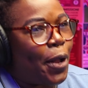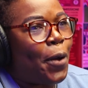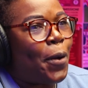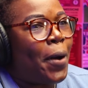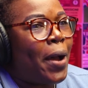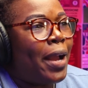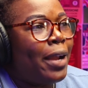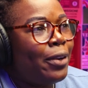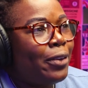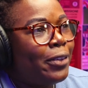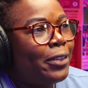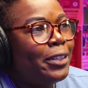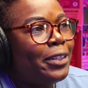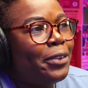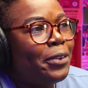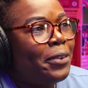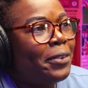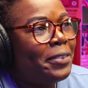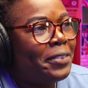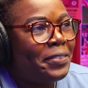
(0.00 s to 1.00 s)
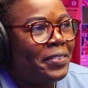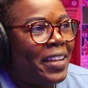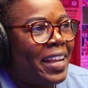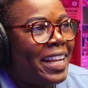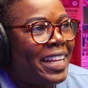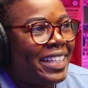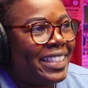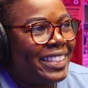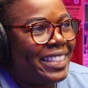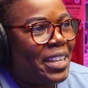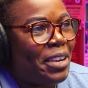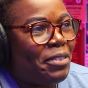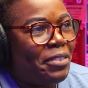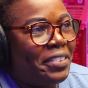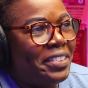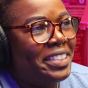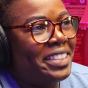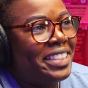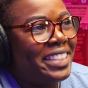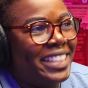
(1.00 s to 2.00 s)
Oh, I learned all of that,
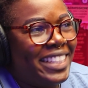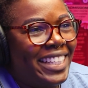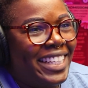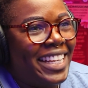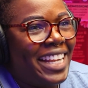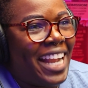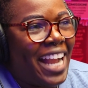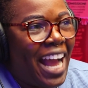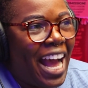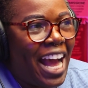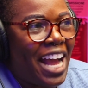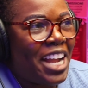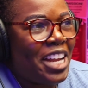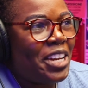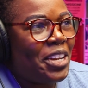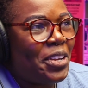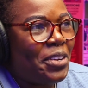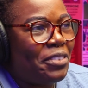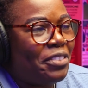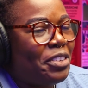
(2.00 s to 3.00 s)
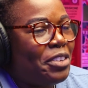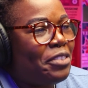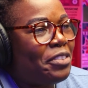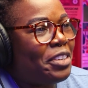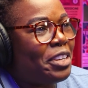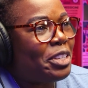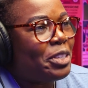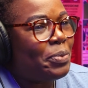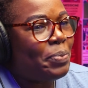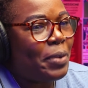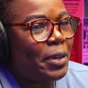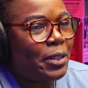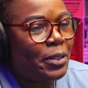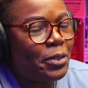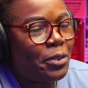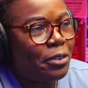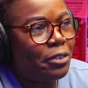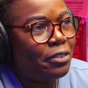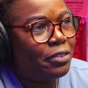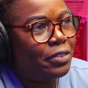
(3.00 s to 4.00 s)
definitely. I loved every
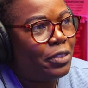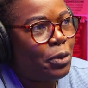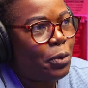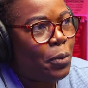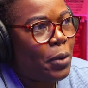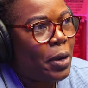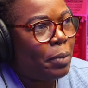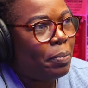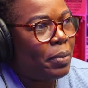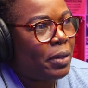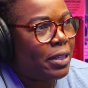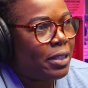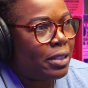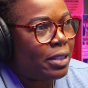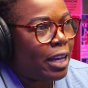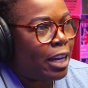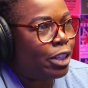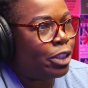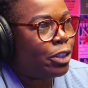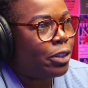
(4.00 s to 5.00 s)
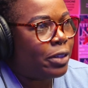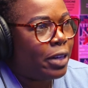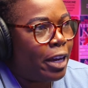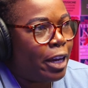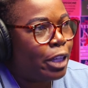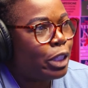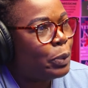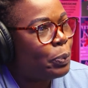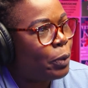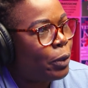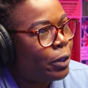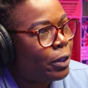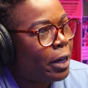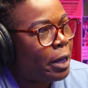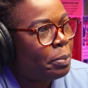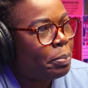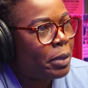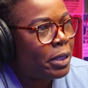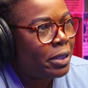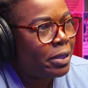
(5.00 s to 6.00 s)
aspect of the weapons. I shot expert
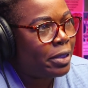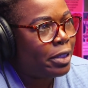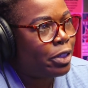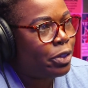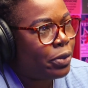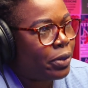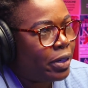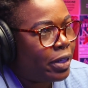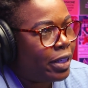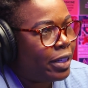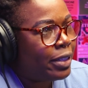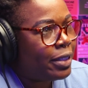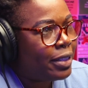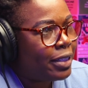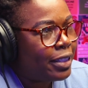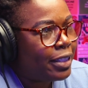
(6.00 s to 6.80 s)
at basic training.